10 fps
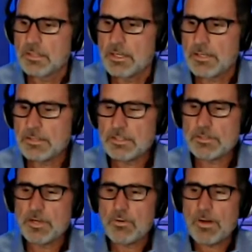
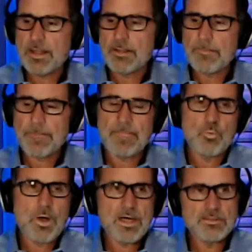
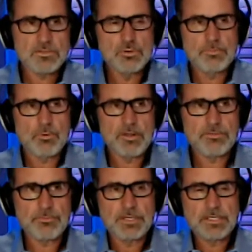the
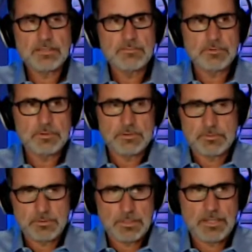2.3?
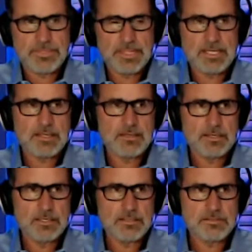I think
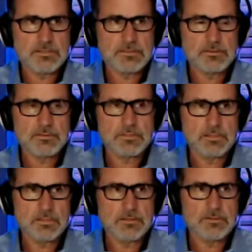it's
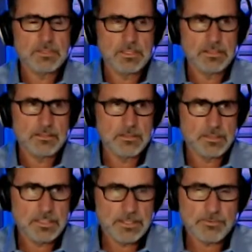
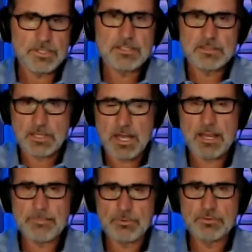entering the
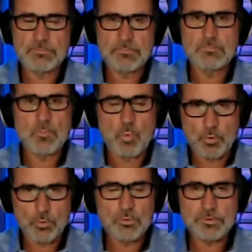hybrid
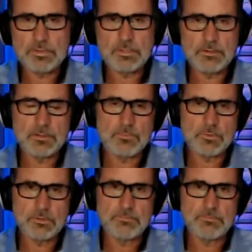world. It would